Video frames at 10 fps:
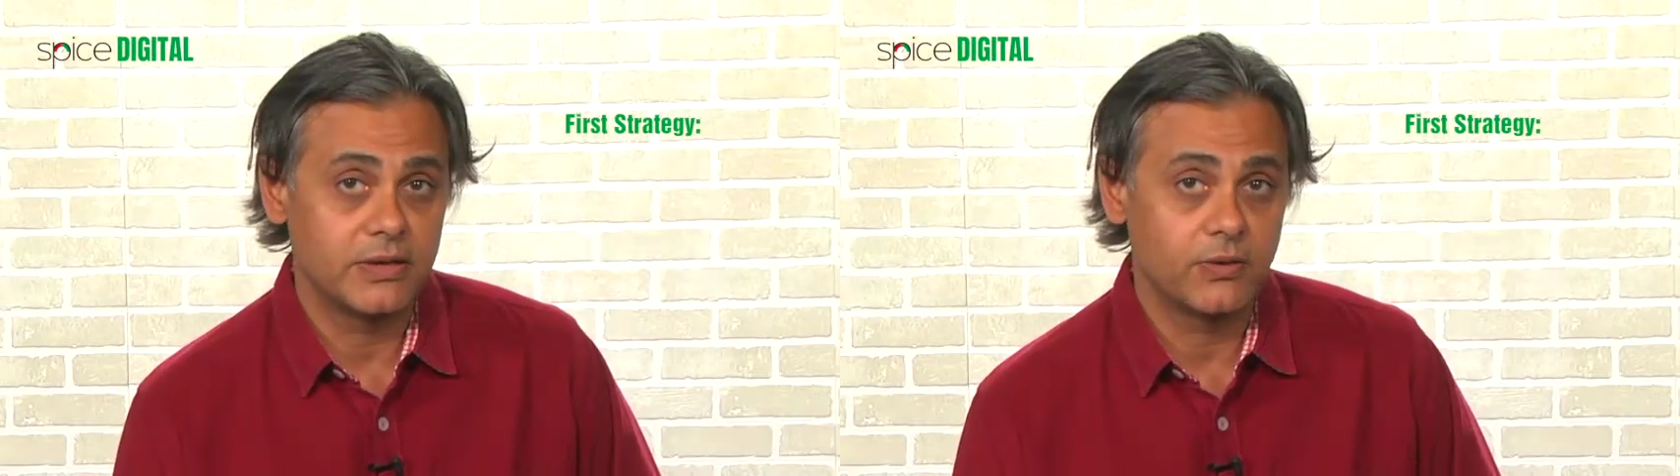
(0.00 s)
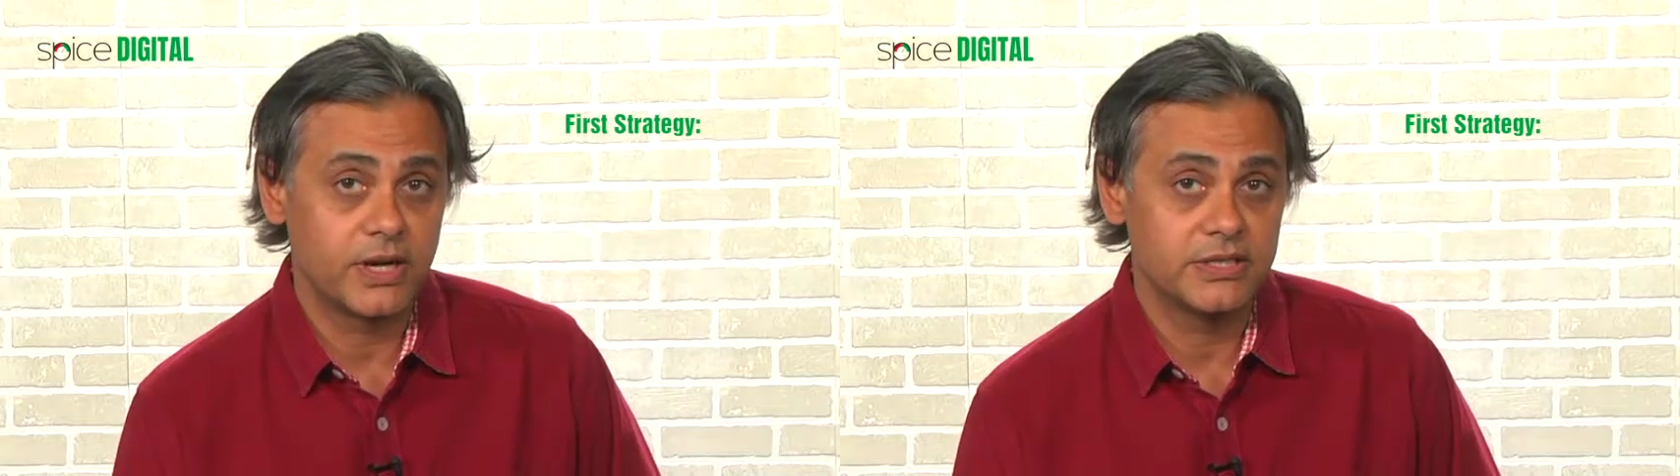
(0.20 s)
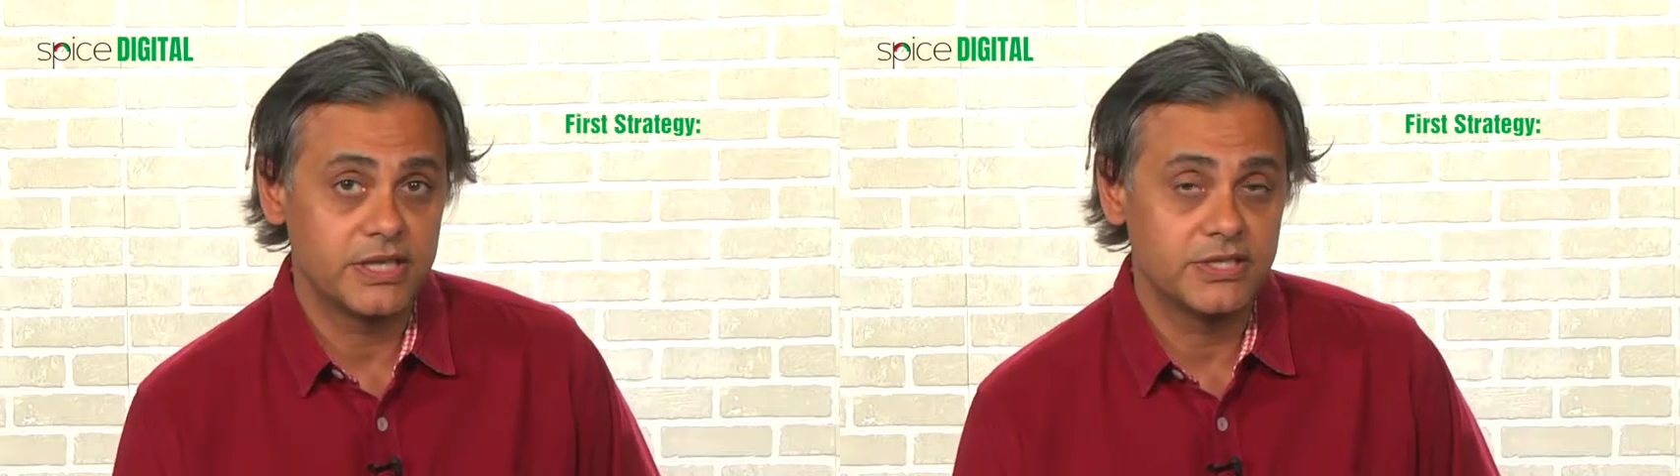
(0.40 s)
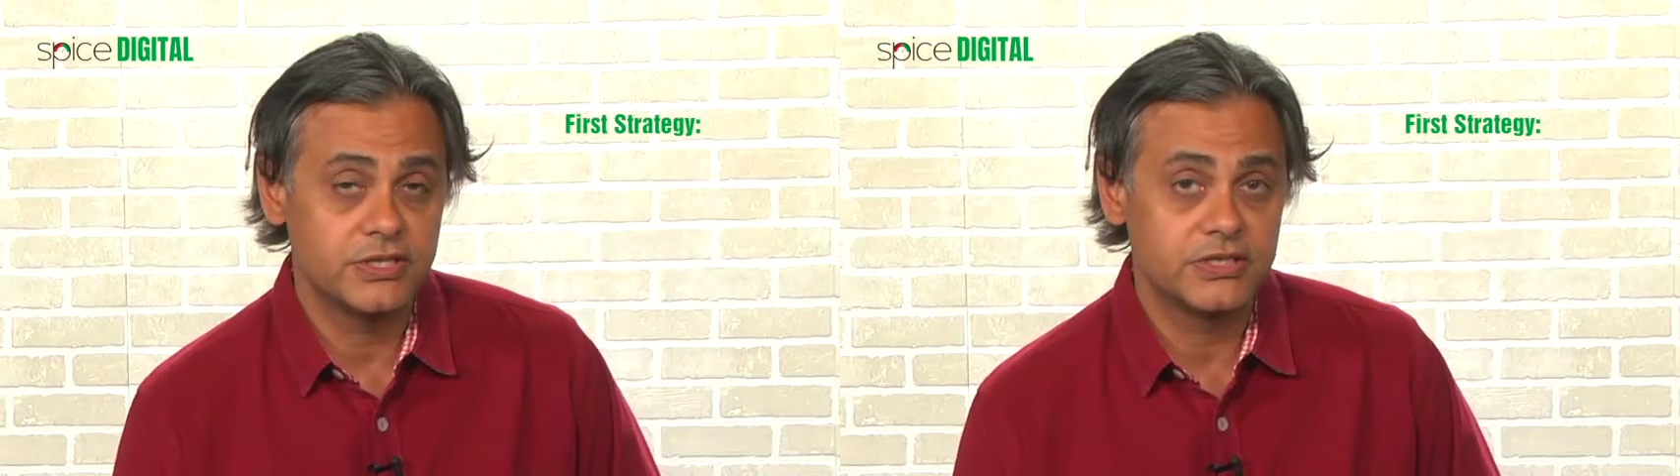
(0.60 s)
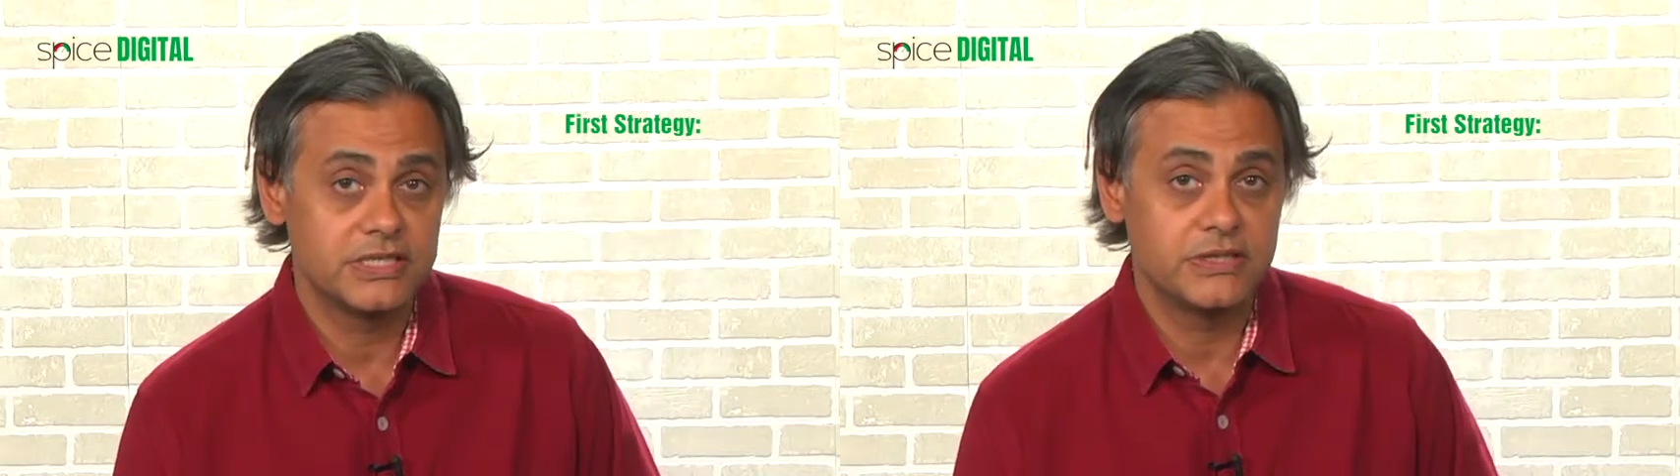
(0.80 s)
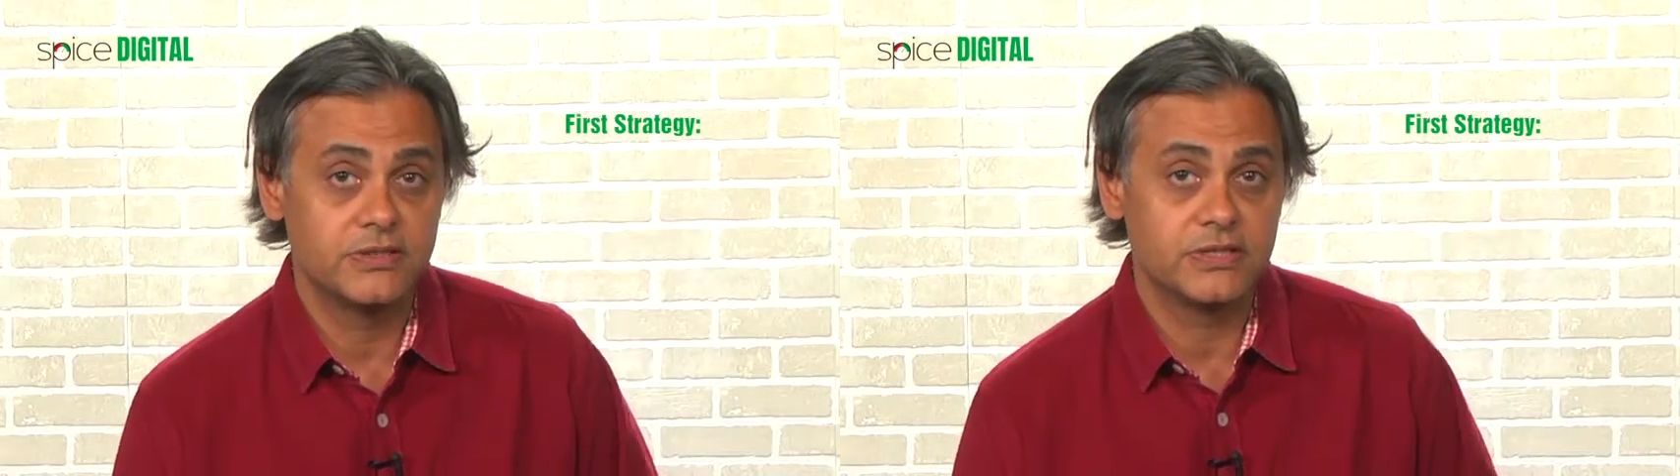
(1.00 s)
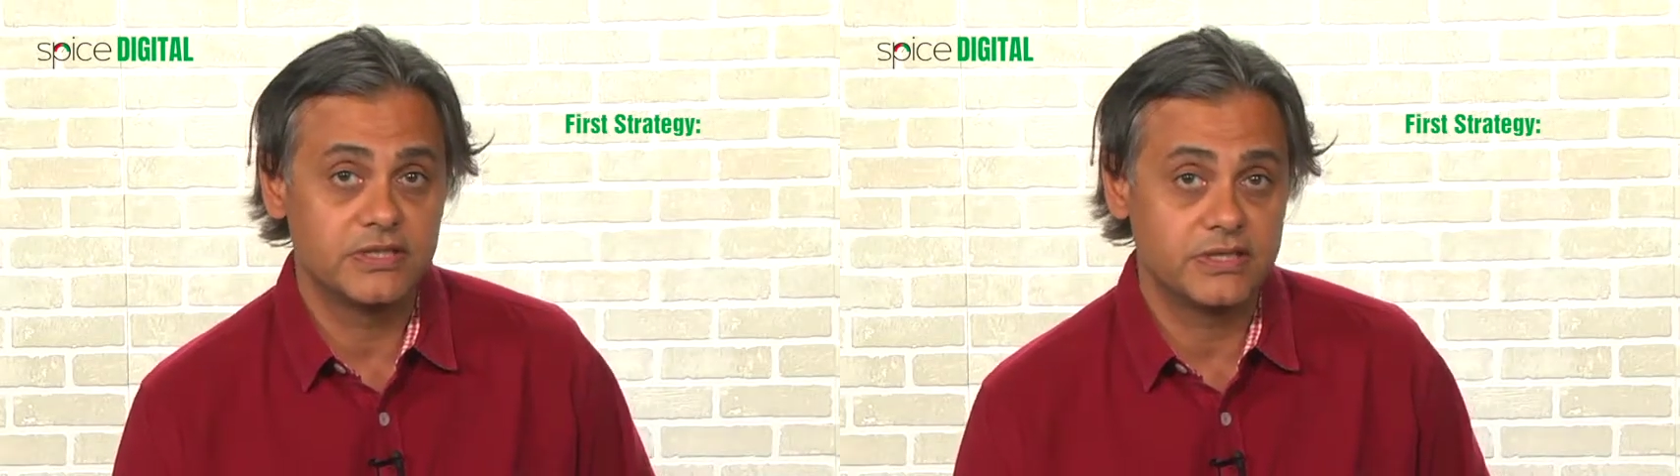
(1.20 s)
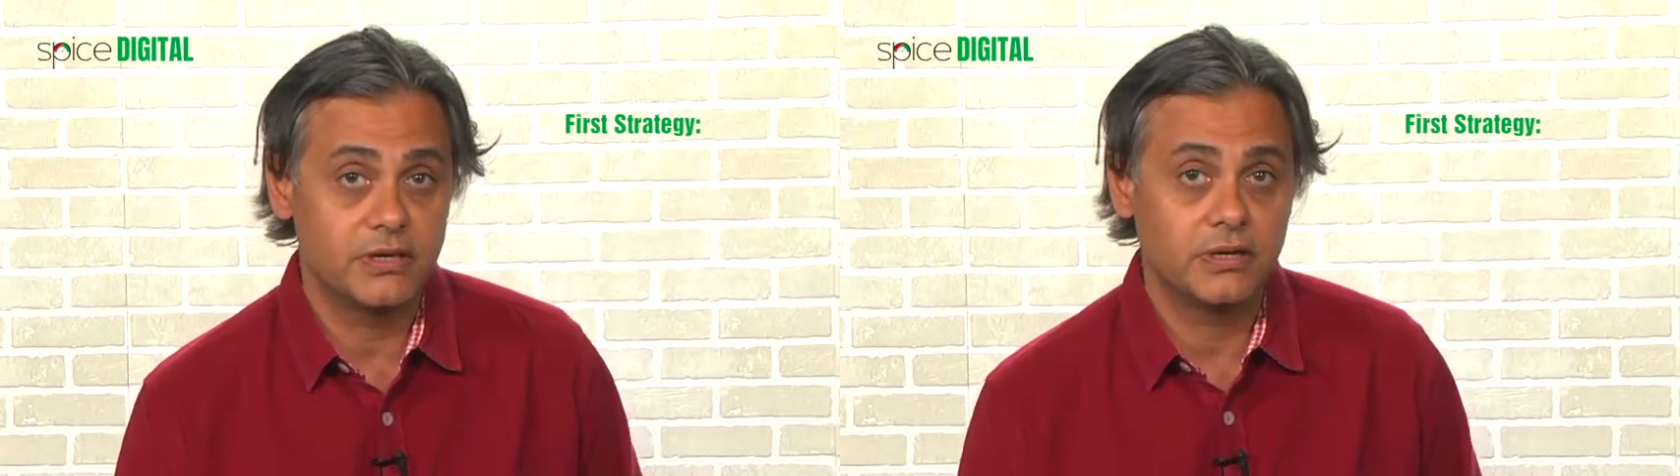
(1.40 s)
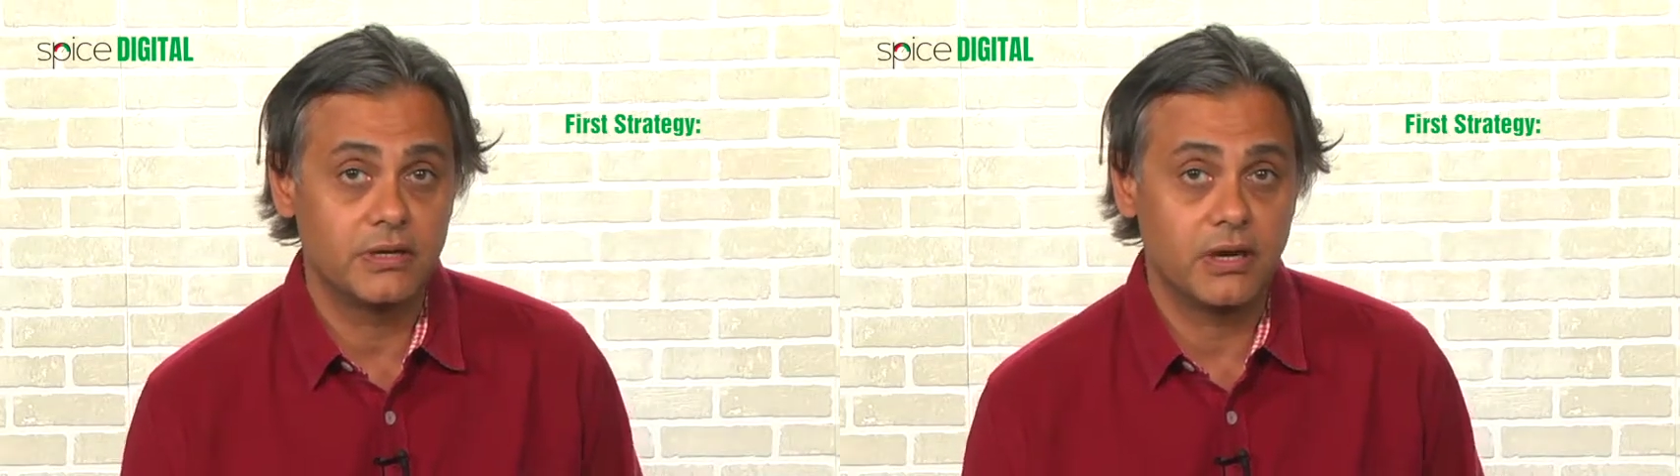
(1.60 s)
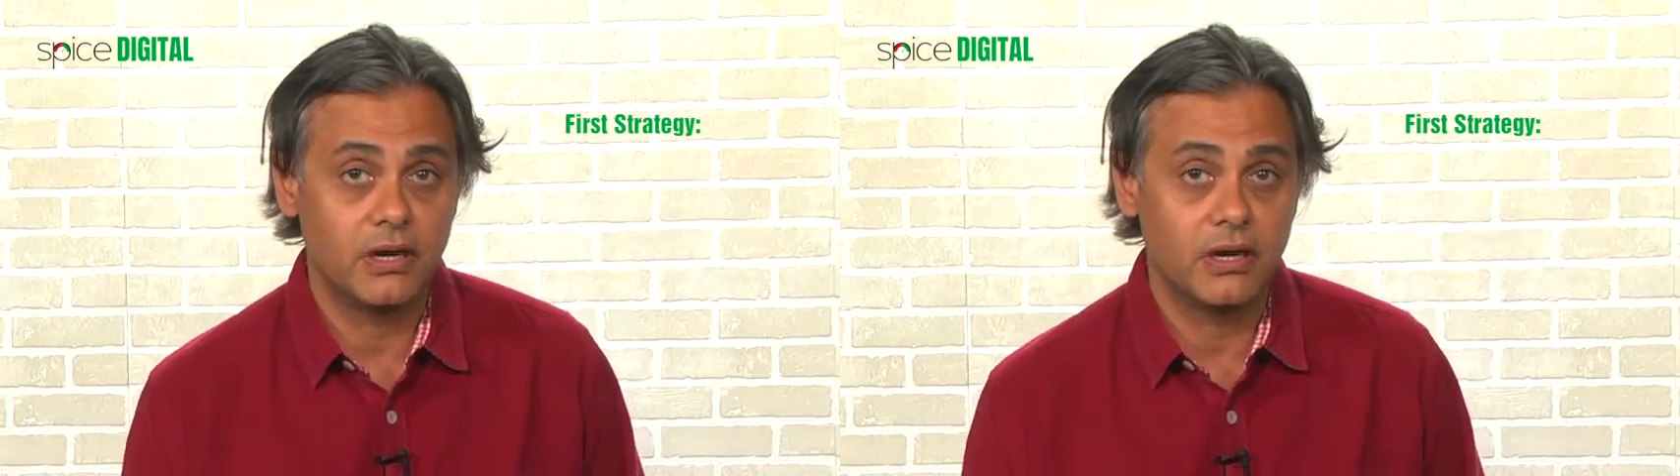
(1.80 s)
that organizations need to consider